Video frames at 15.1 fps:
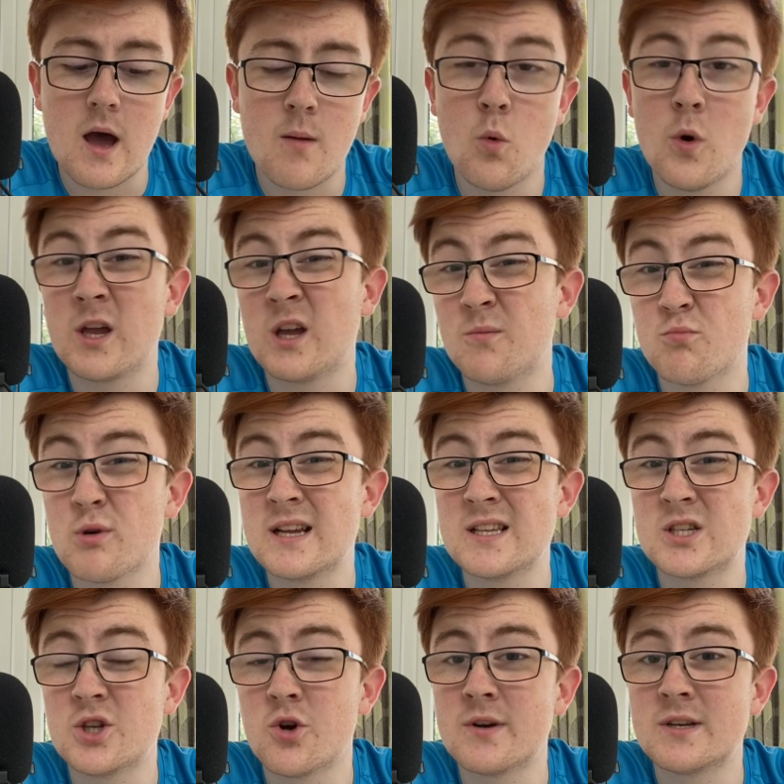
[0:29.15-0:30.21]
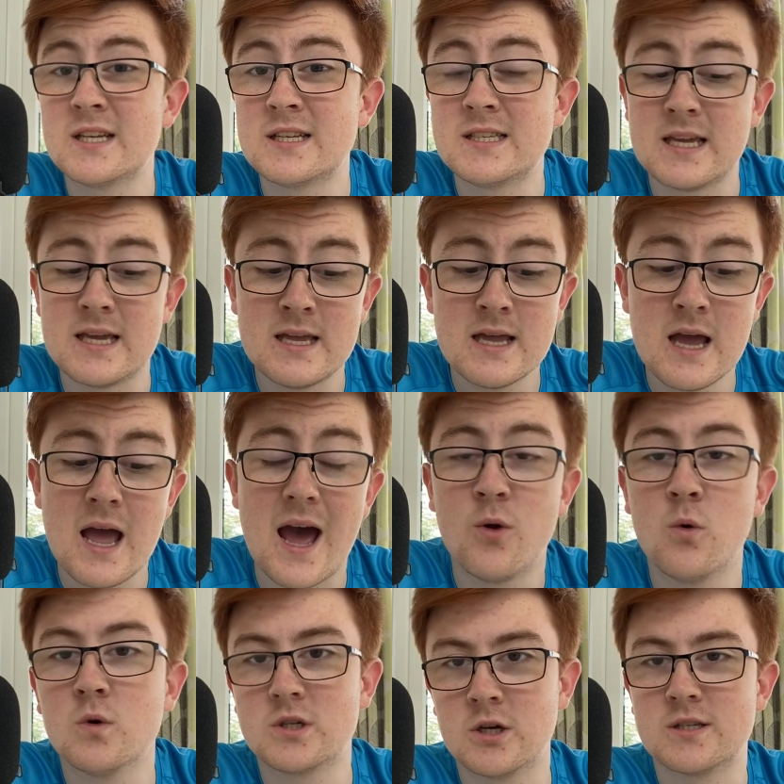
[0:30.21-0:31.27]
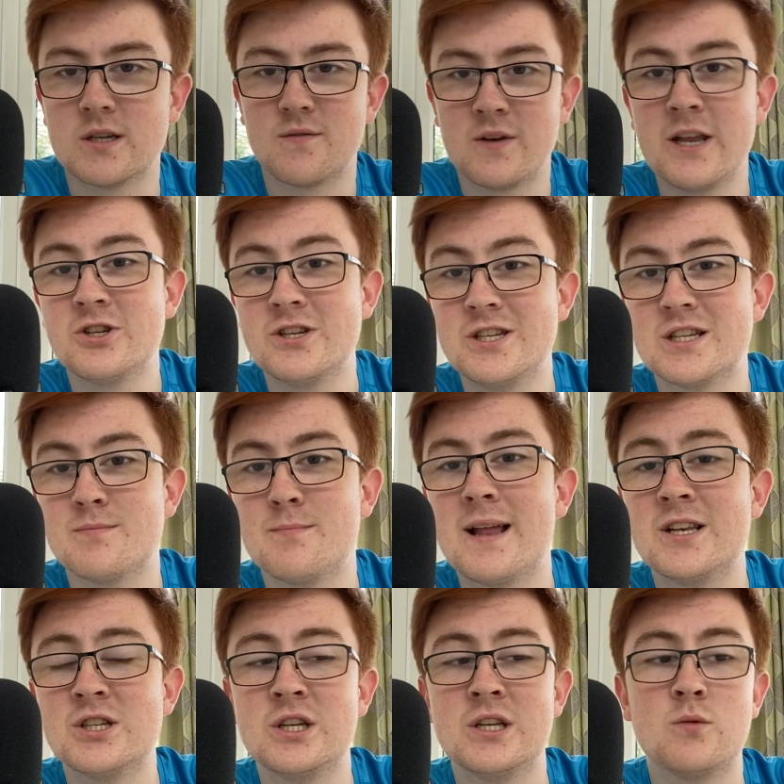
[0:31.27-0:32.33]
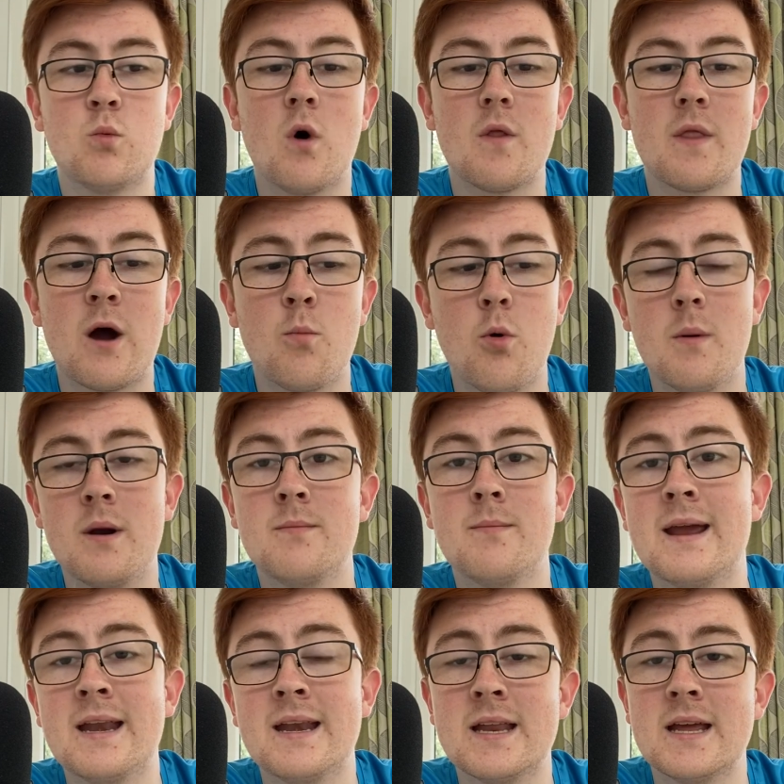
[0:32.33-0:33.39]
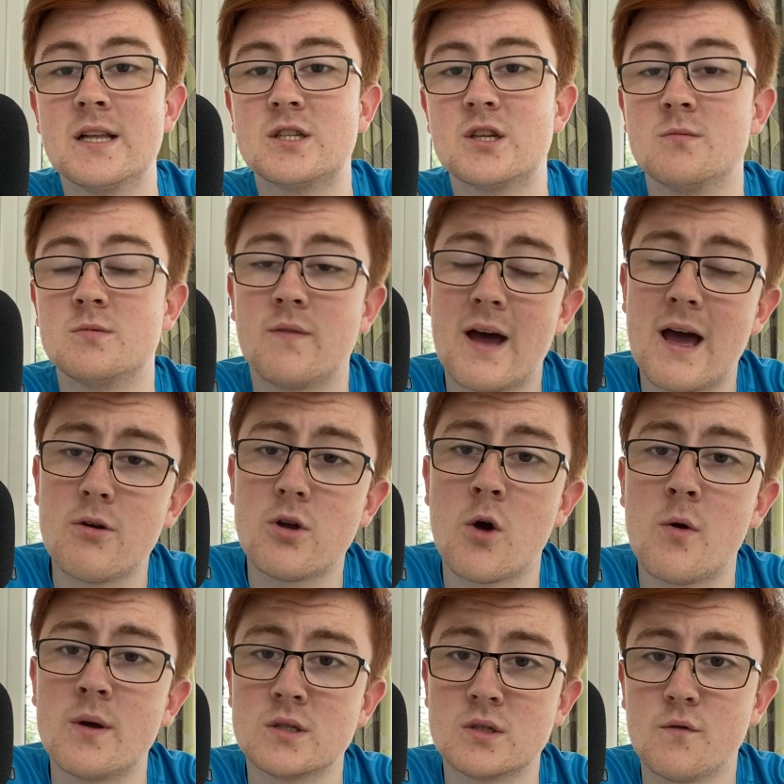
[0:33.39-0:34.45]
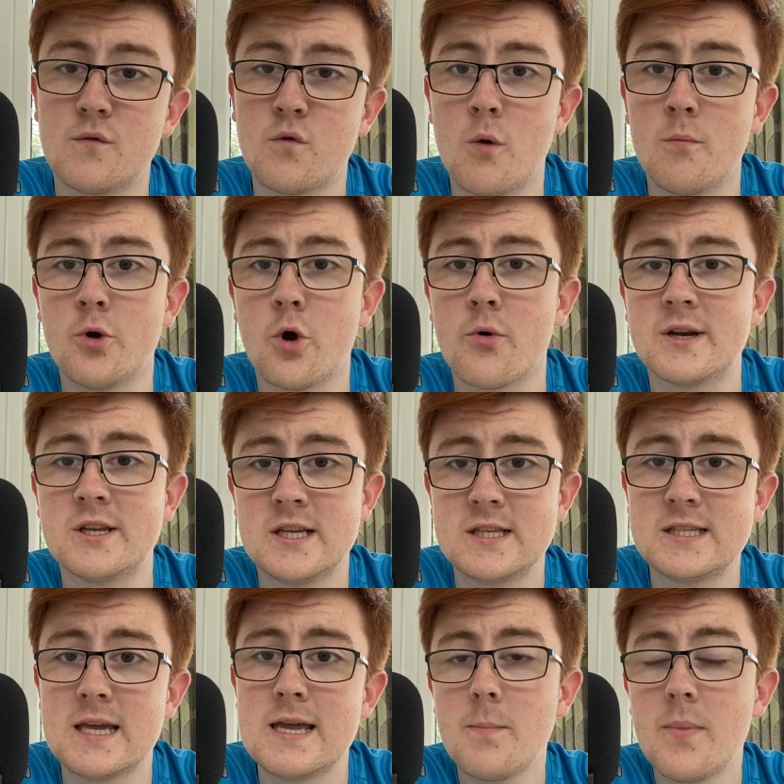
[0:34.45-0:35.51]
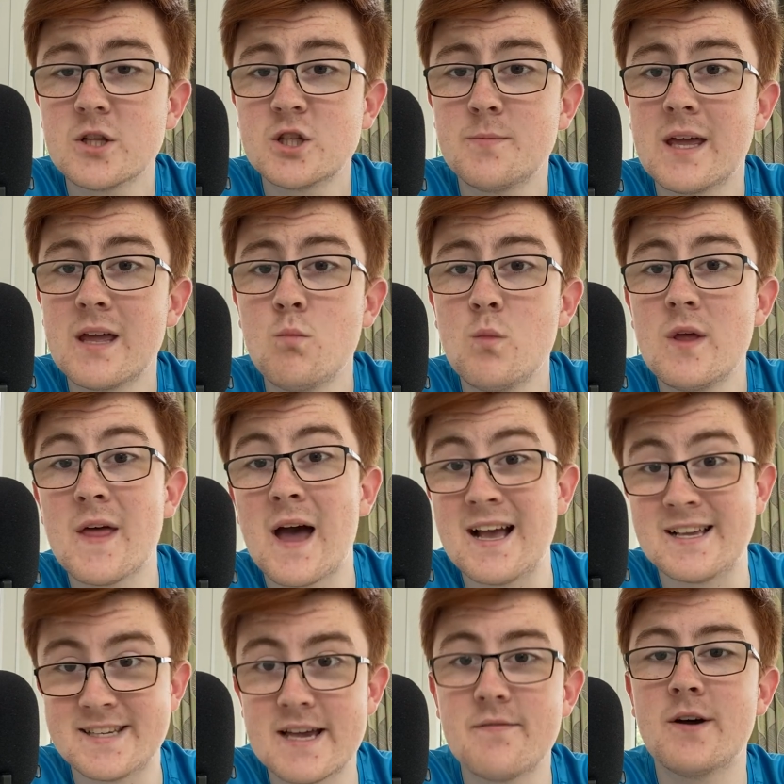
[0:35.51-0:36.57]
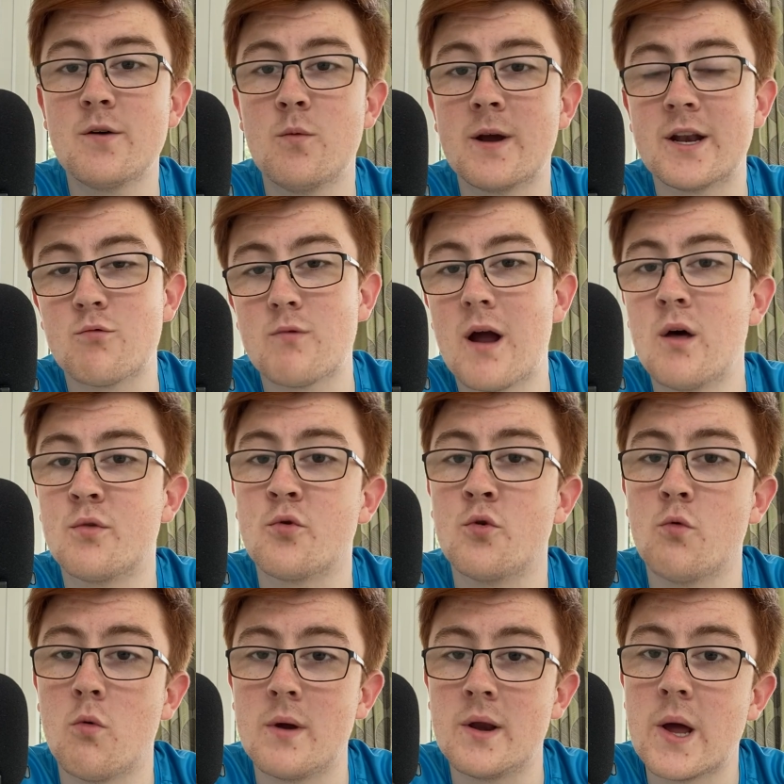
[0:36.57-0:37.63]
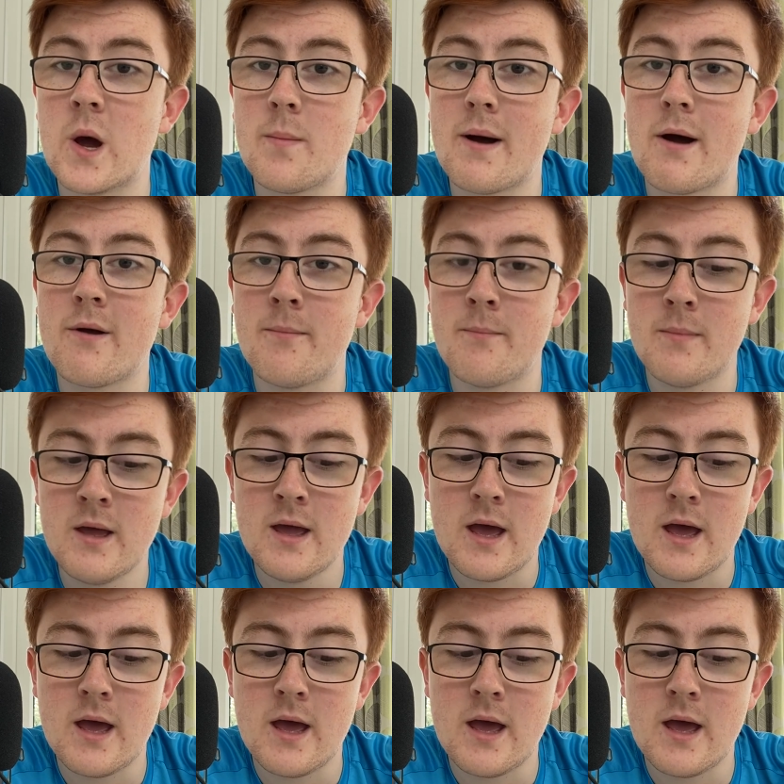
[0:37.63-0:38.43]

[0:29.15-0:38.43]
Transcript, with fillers: what he could bring to Norwich City, and also, as I've literally just mentioned, what that will probably mean in terms of outgoings from Norwich City. But to begin with, as ever, we're going to rattle through what we know about him,